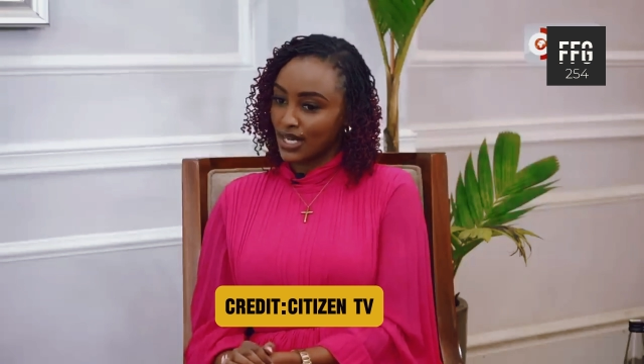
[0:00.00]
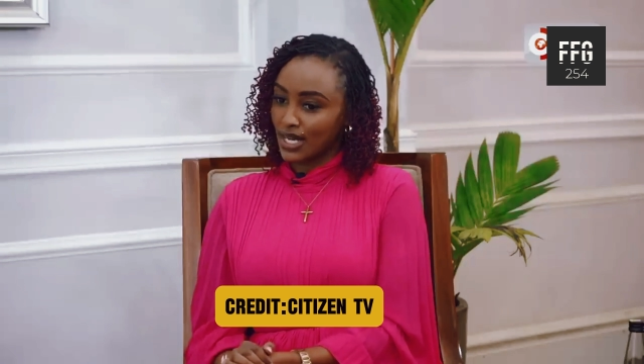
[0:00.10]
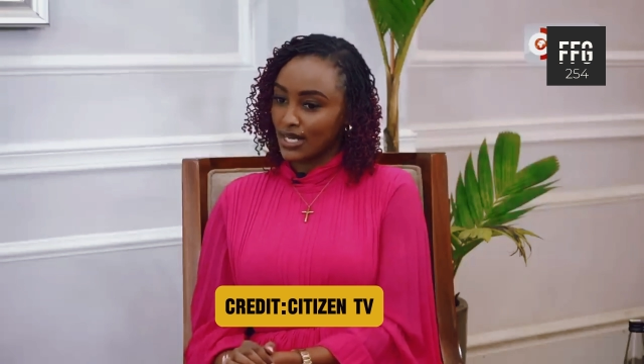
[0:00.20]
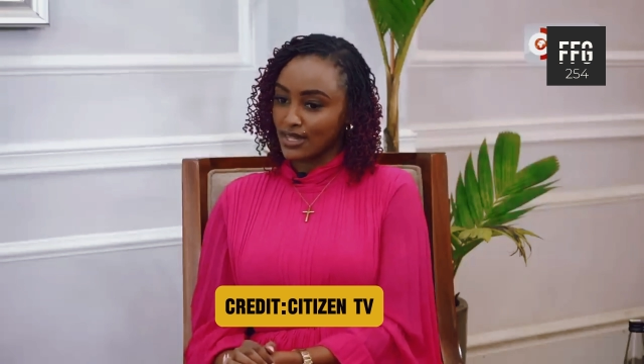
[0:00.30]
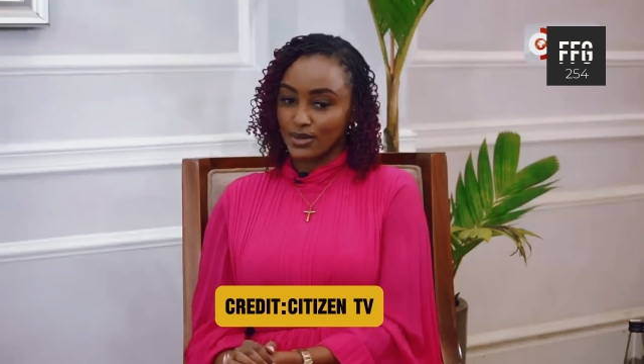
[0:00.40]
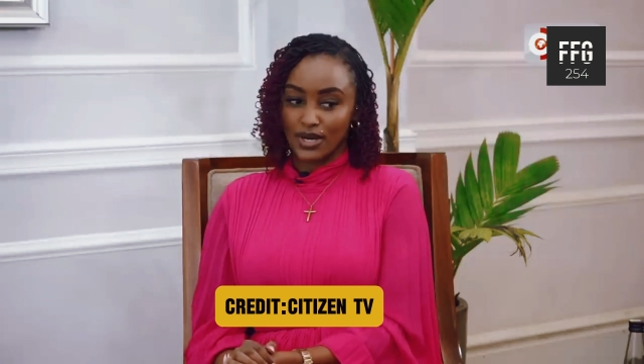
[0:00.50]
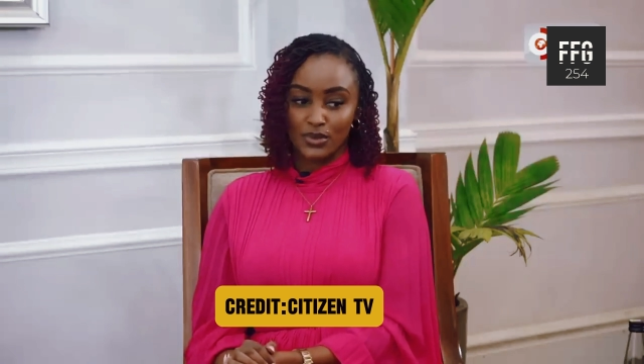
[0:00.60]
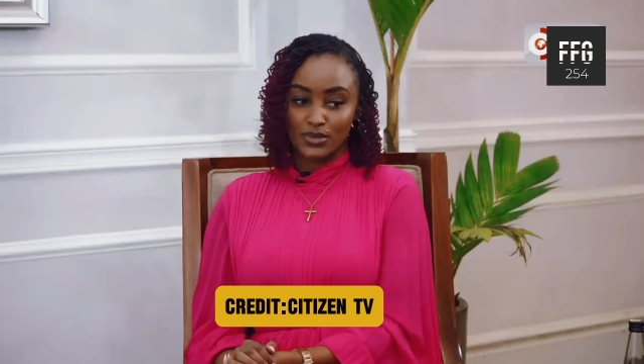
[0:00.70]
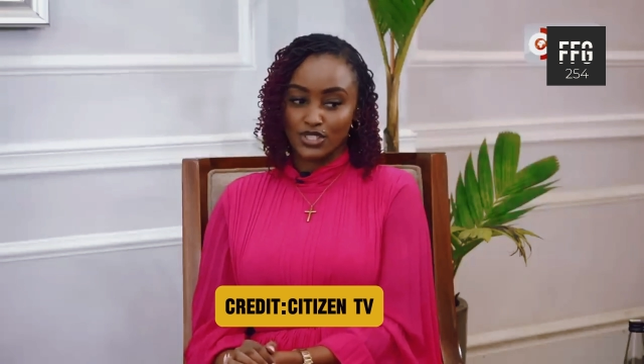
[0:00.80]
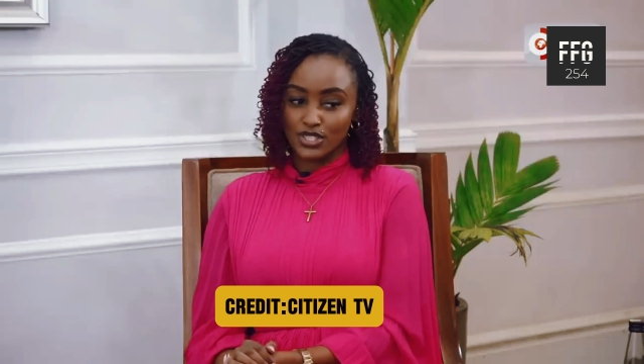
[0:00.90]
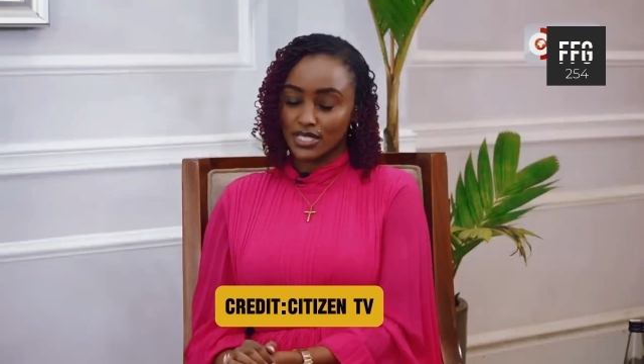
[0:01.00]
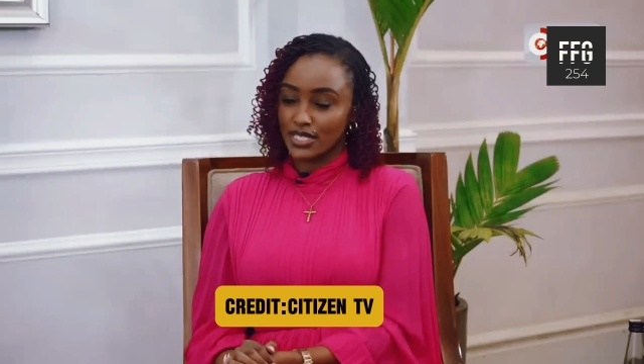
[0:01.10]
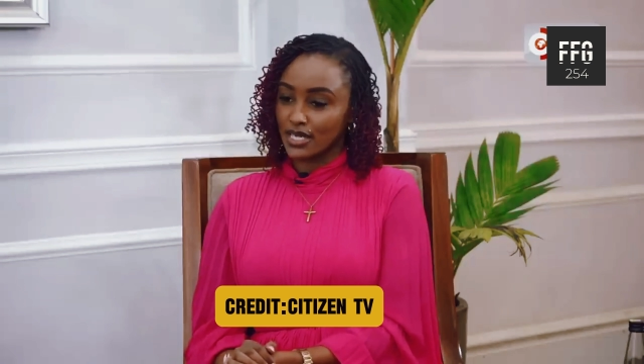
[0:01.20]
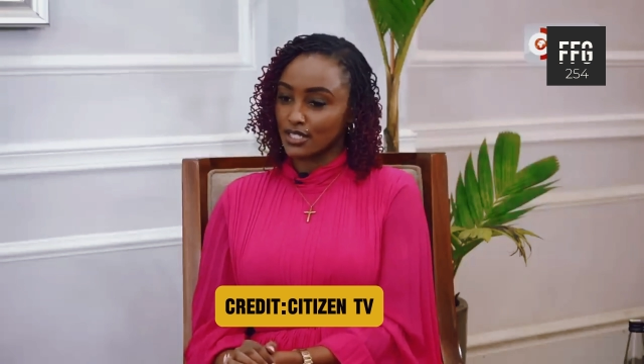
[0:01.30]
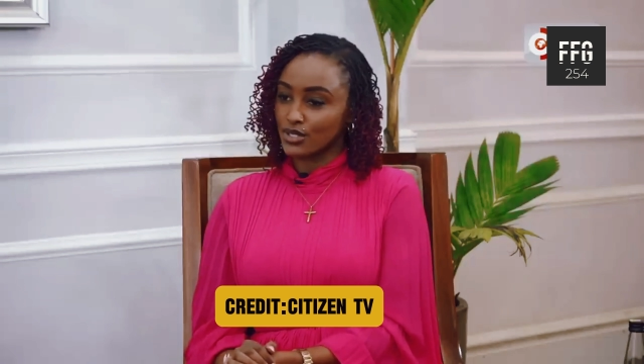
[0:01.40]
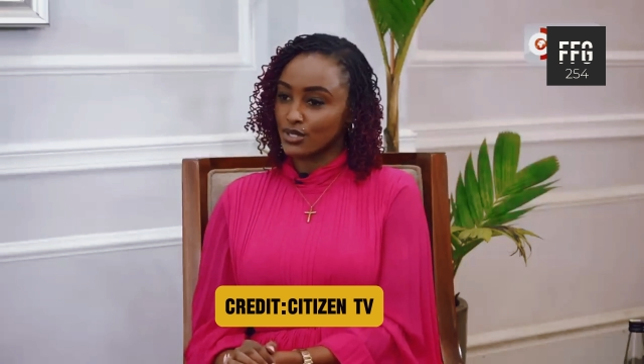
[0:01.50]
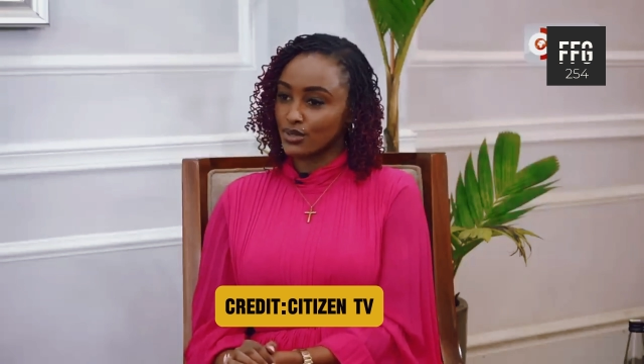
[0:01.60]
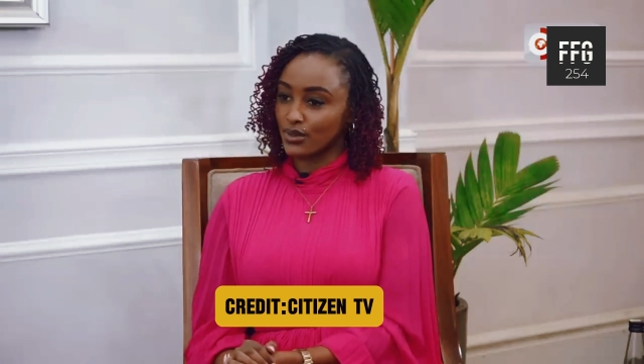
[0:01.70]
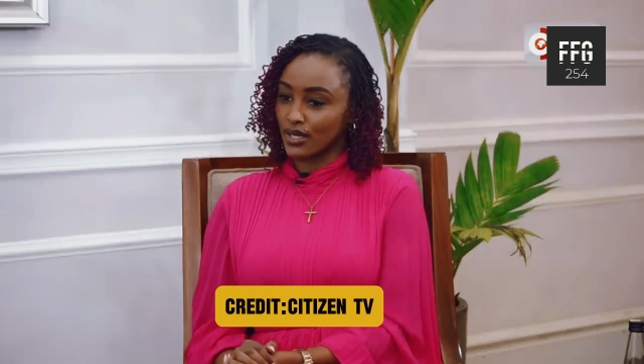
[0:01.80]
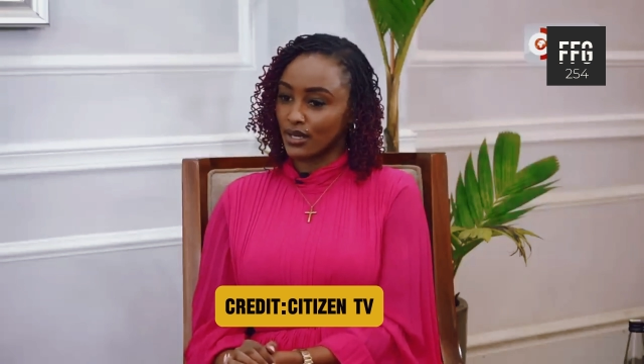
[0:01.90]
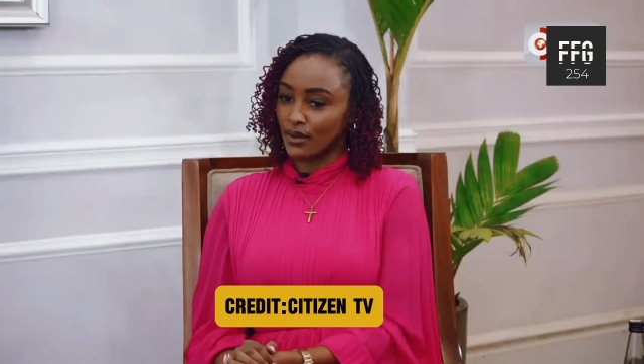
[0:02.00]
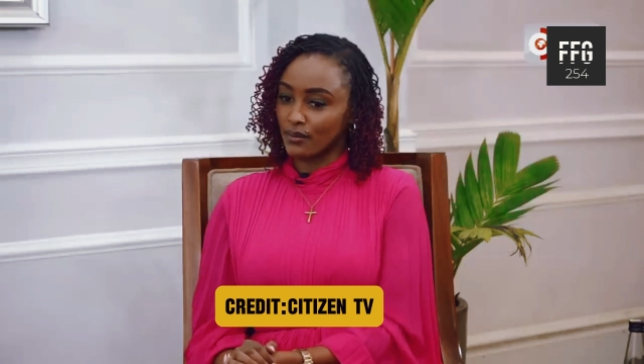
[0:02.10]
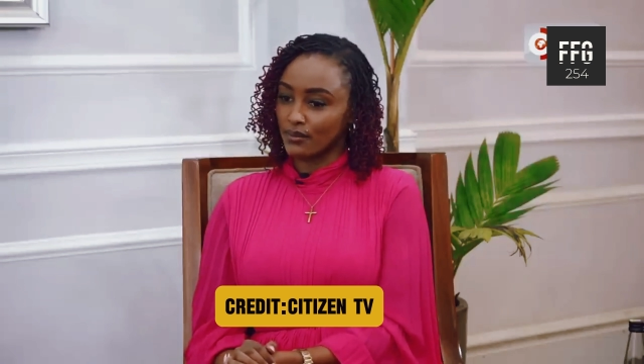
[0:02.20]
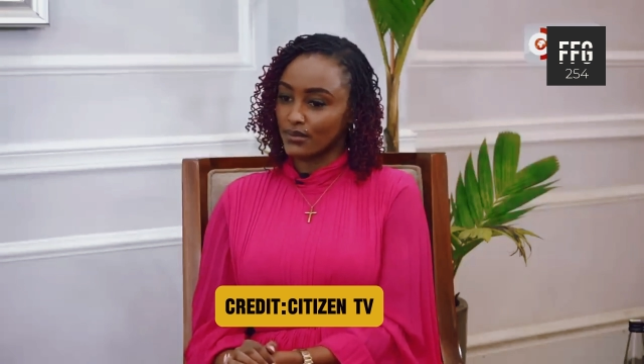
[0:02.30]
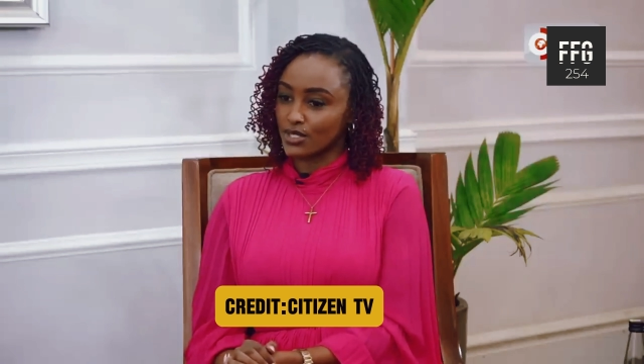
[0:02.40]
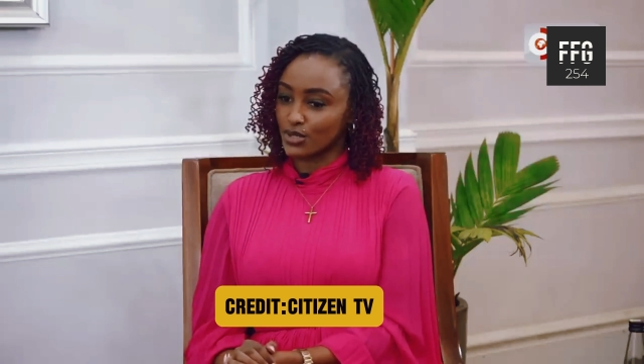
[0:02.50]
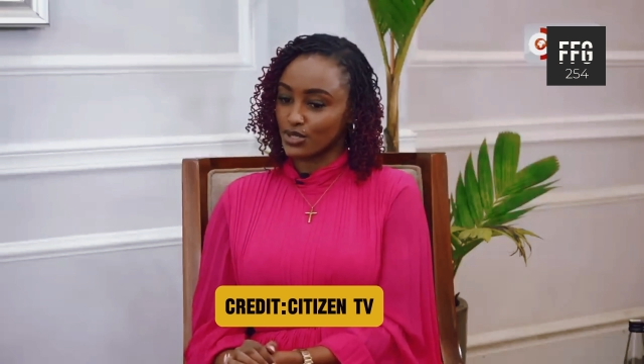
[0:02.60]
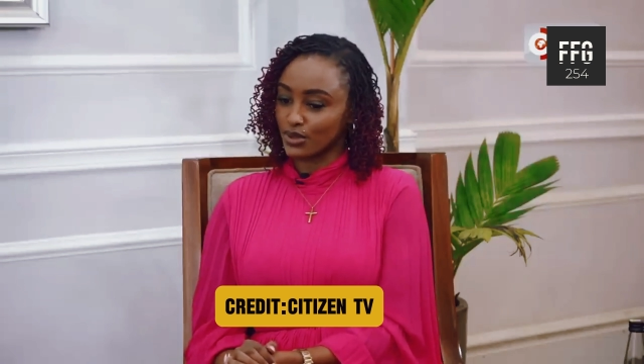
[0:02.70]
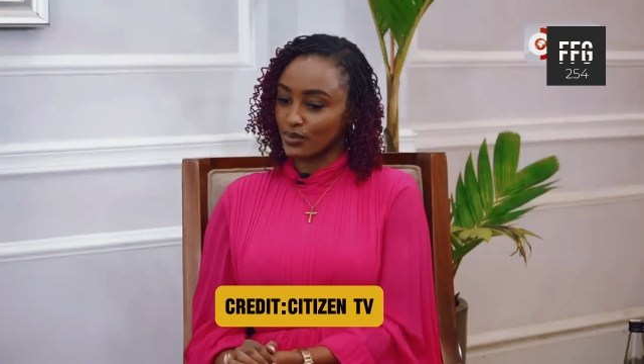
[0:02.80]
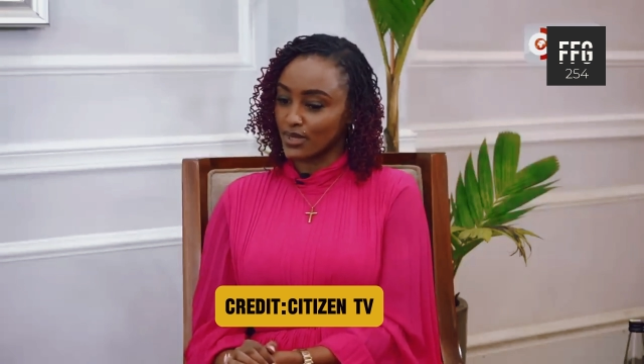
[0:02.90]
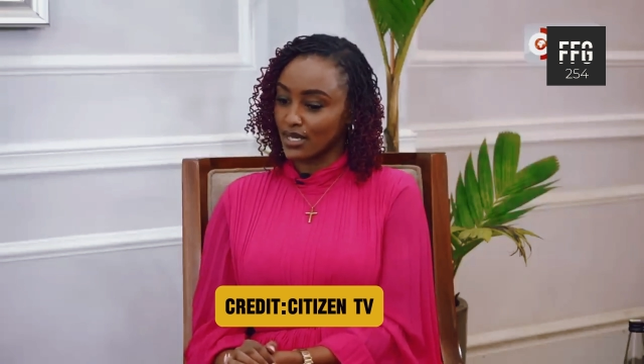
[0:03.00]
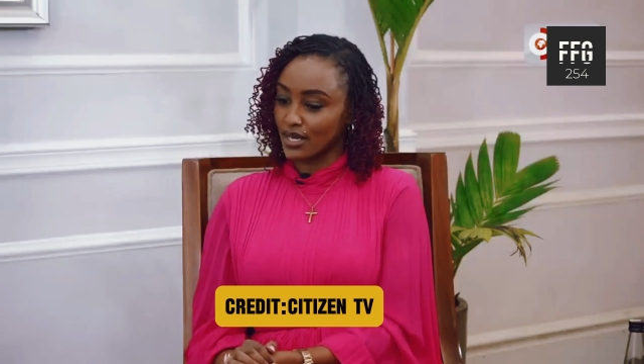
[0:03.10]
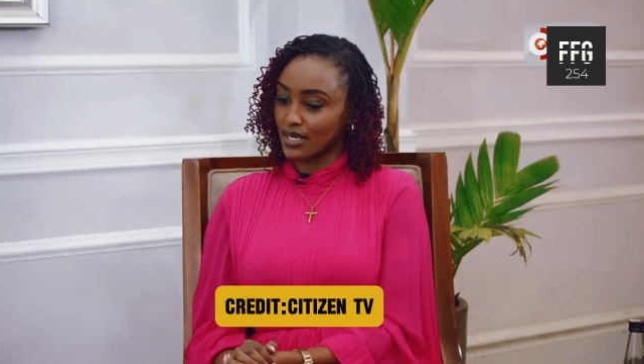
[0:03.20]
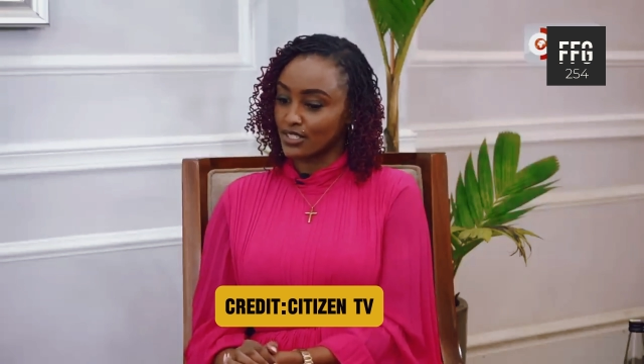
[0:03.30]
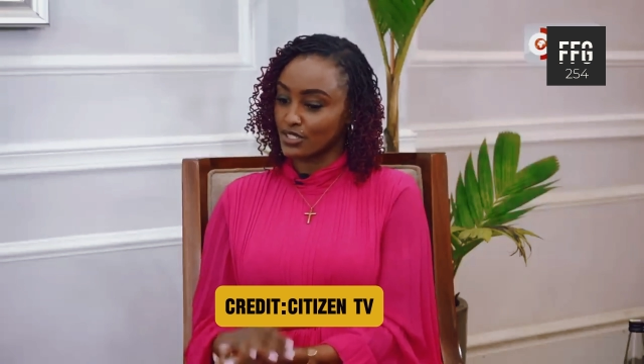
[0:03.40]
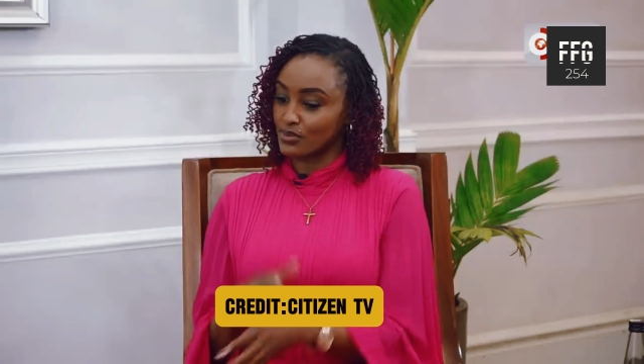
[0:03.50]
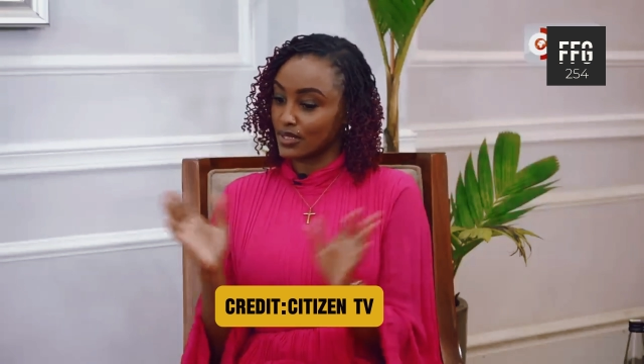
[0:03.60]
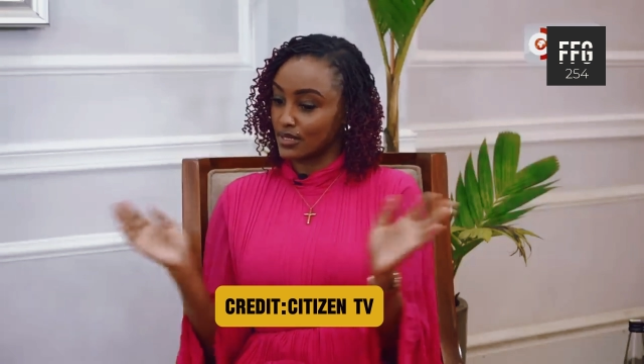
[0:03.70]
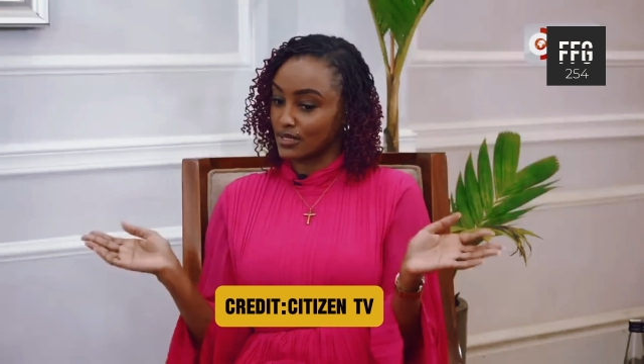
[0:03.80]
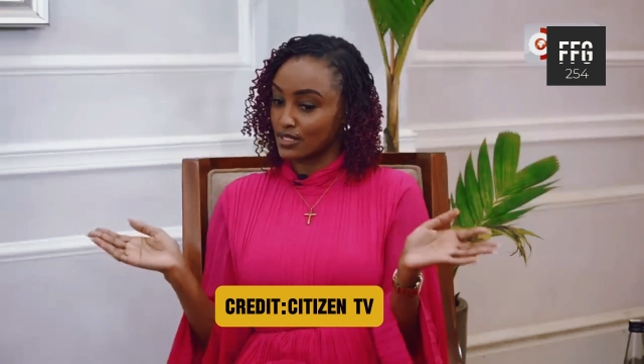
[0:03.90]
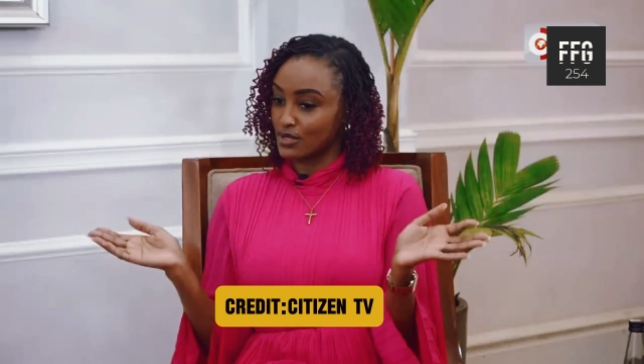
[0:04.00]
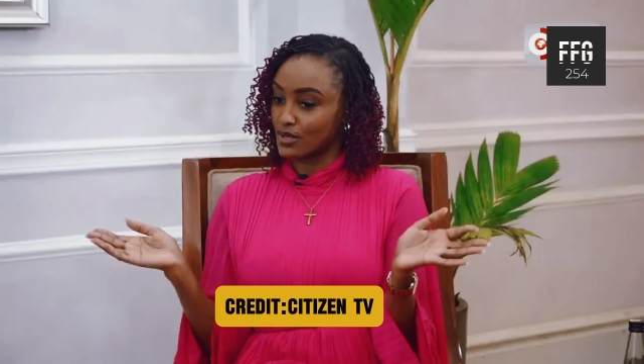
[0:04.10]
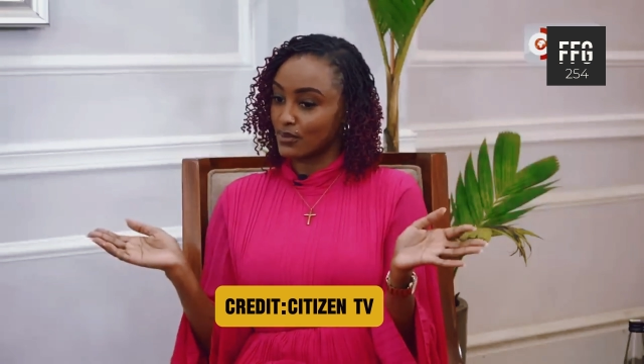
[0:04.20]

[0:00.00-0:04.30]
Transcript: I thought I would just get to social media and just be this new